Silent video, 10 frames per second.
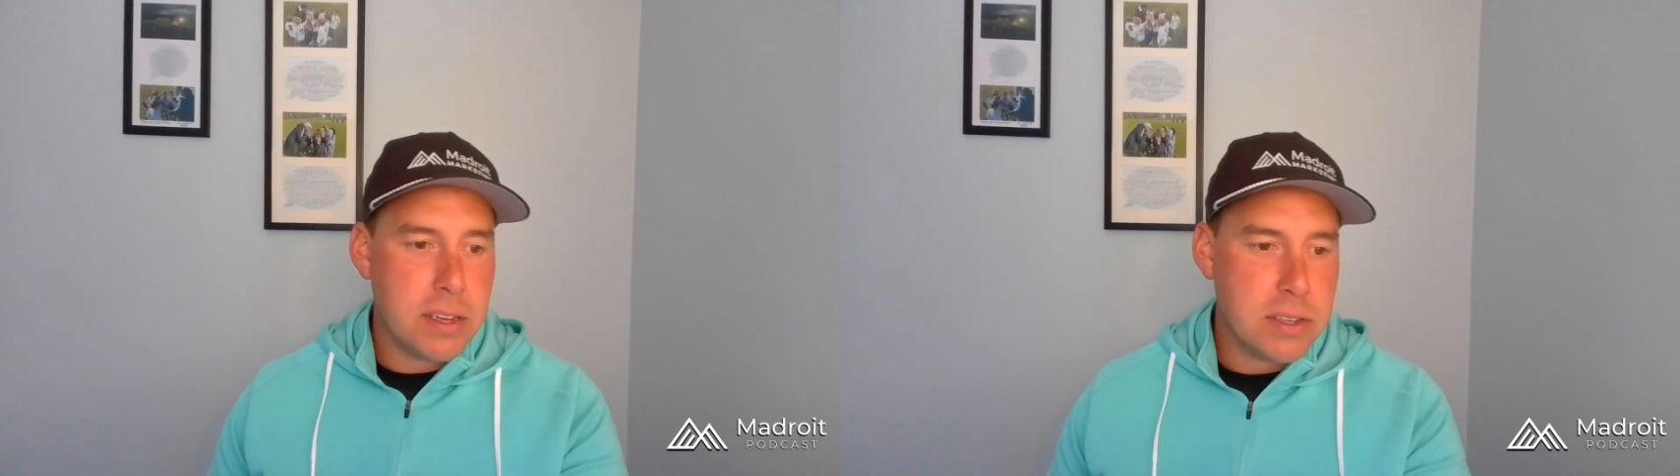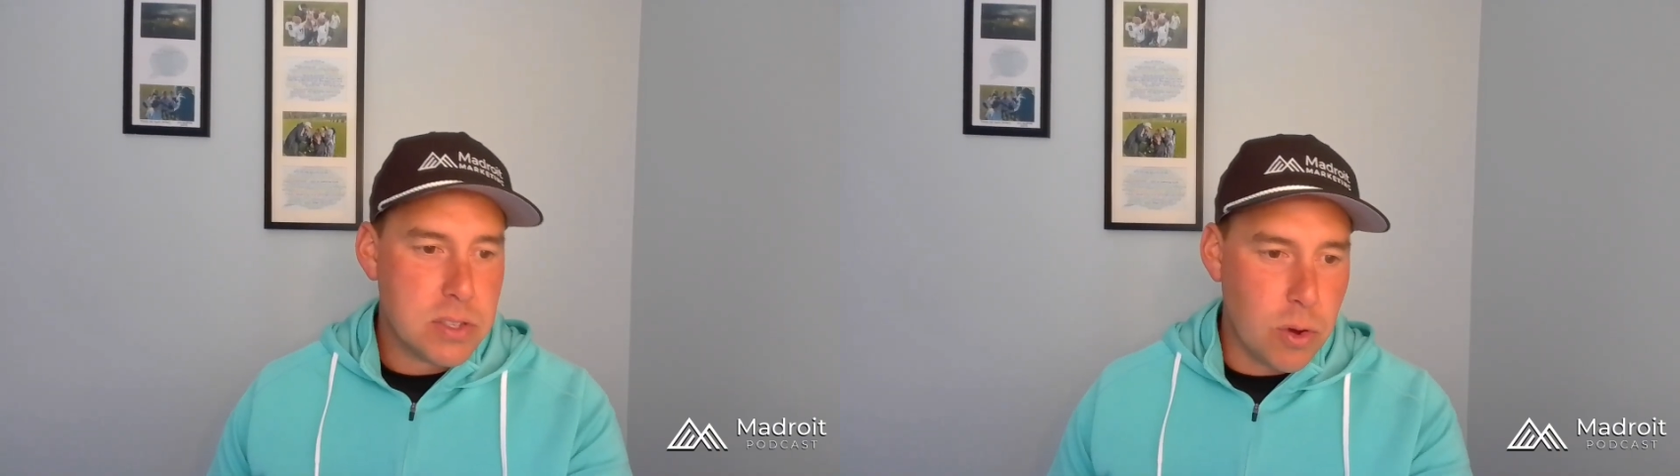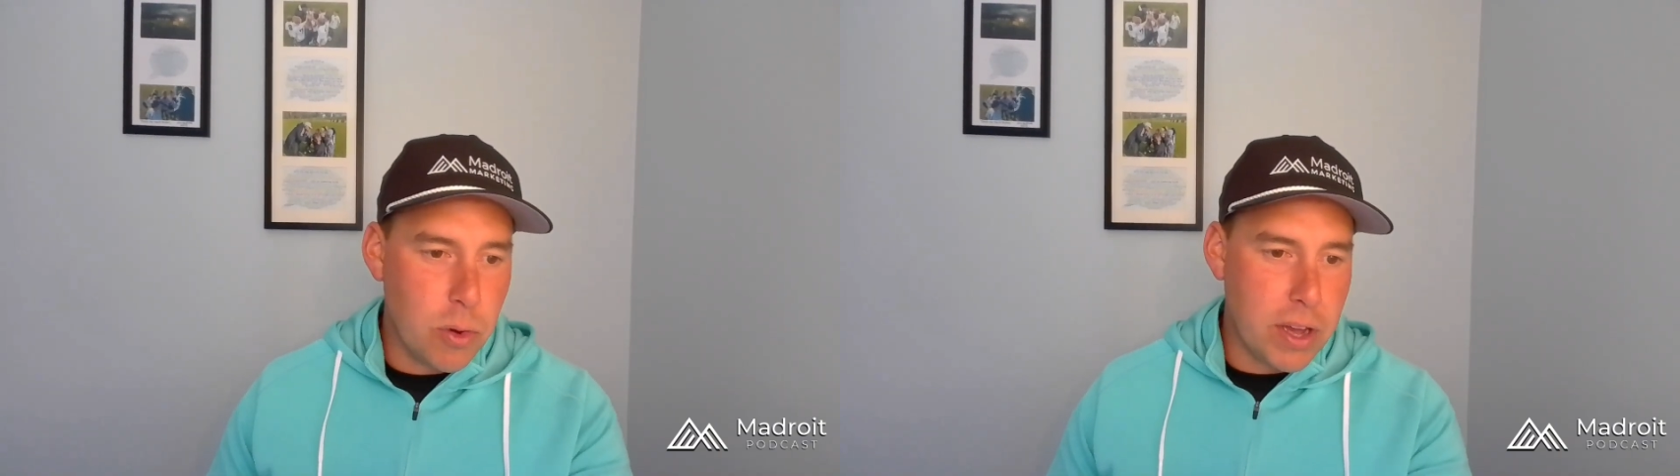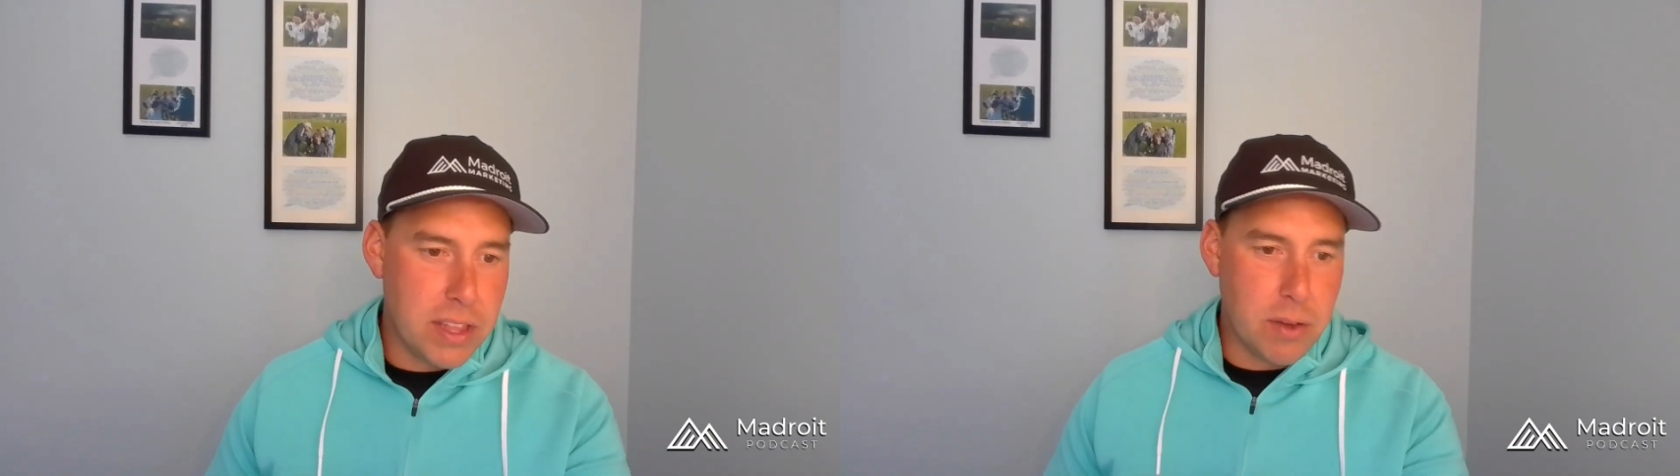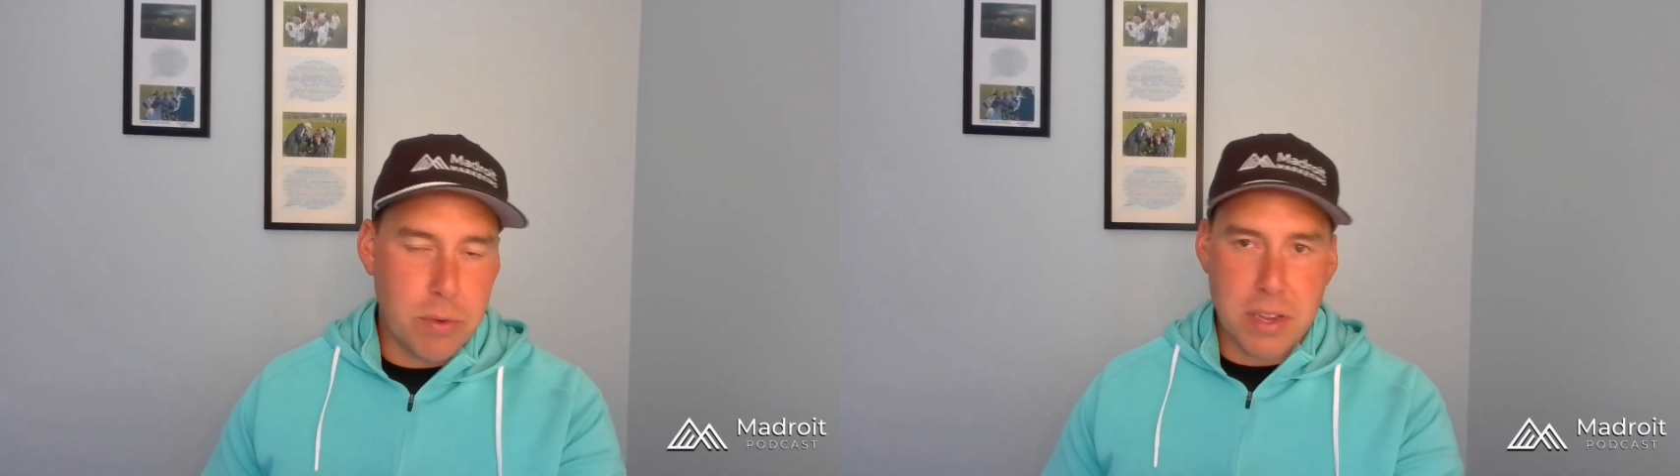So I
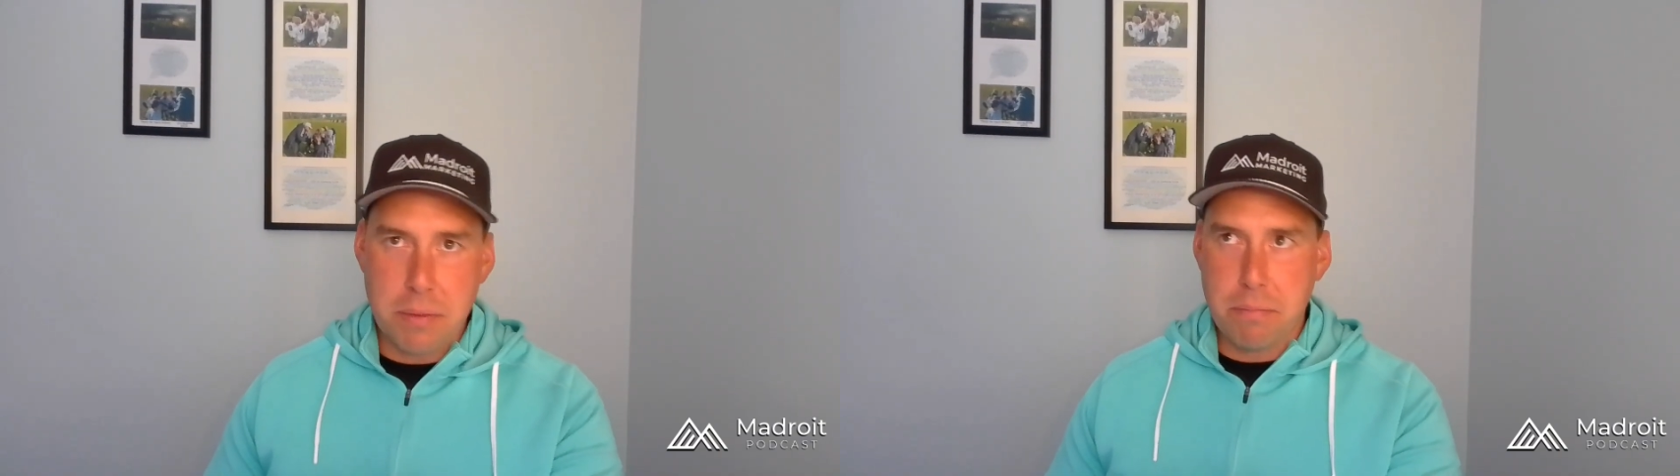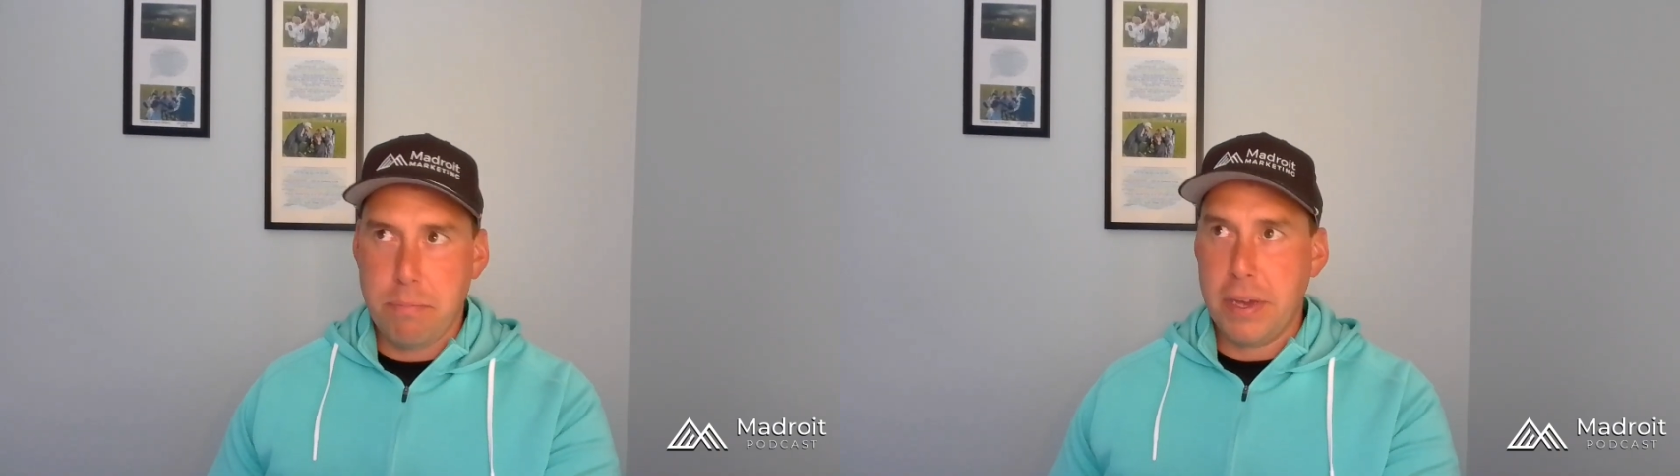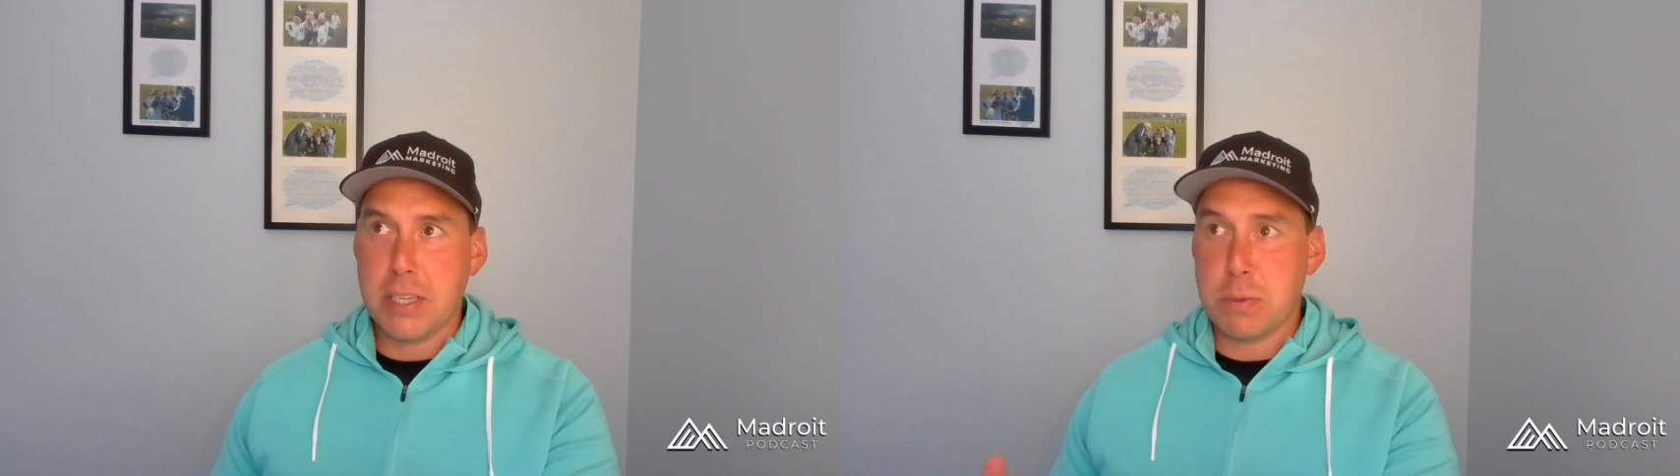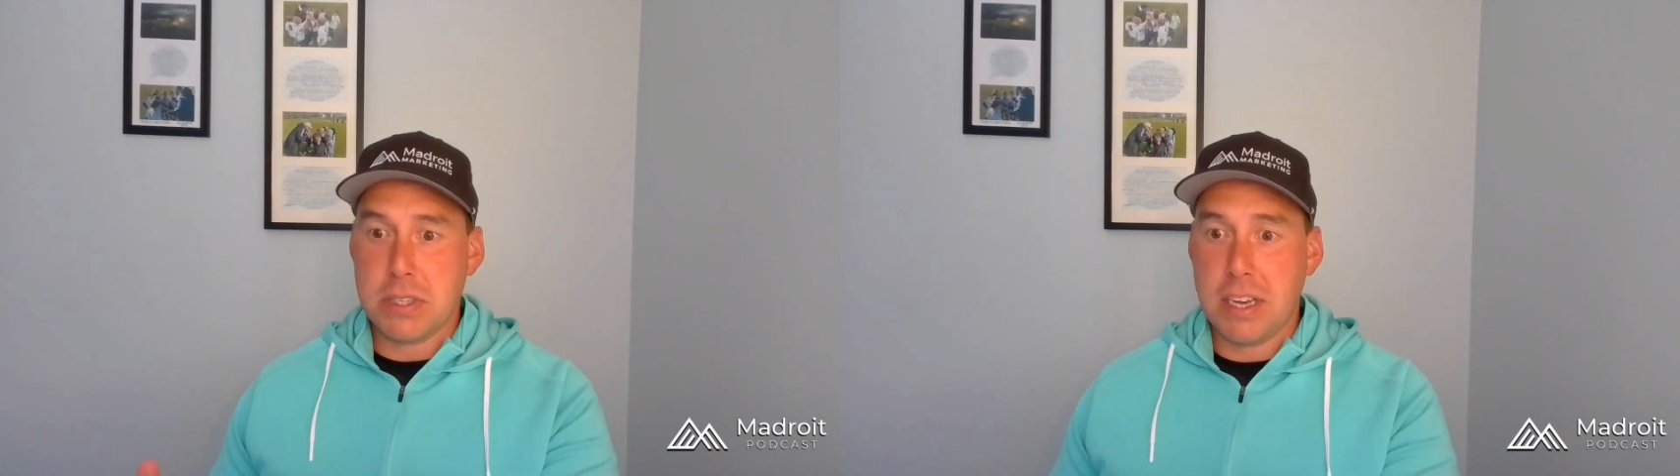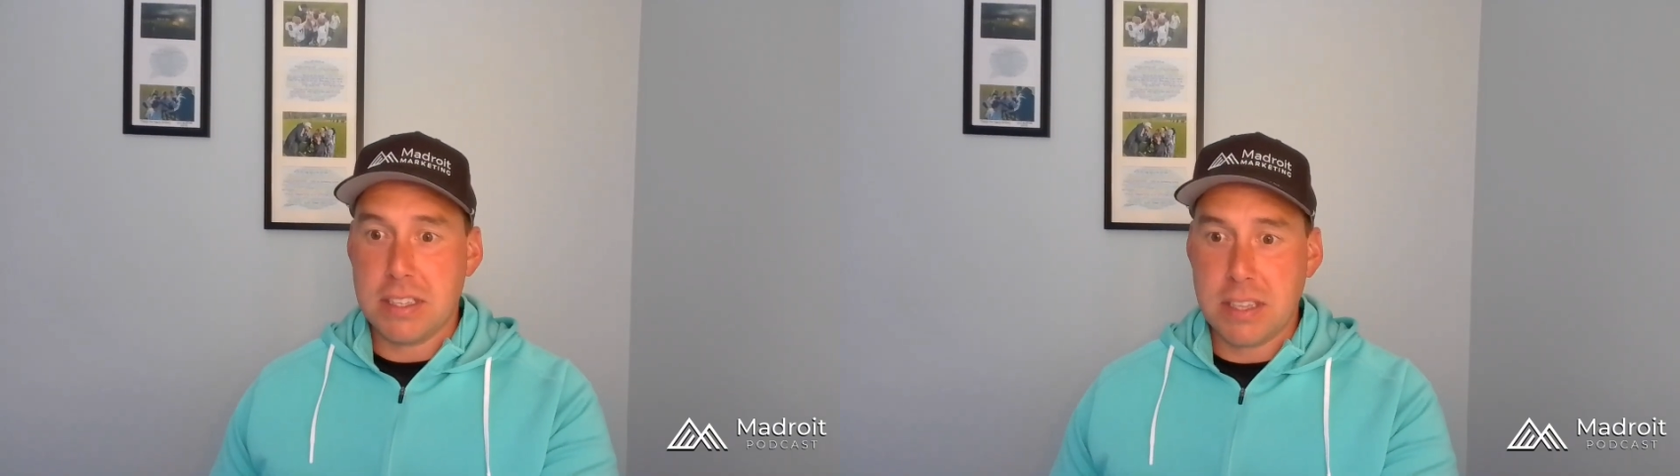think one of the biggest mistakes